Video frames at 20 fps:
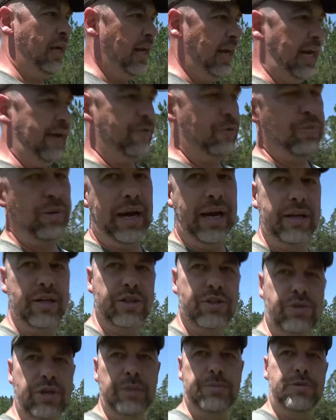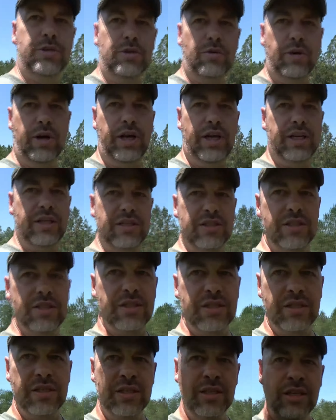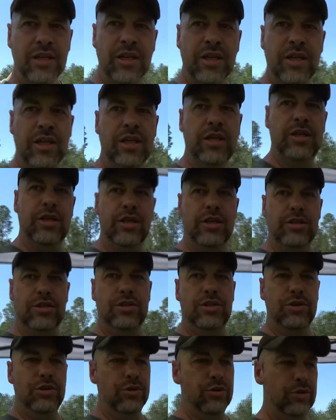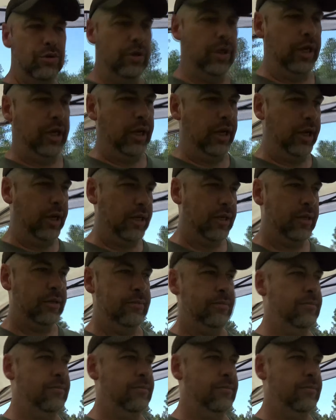have a practice trip to the range, to uh,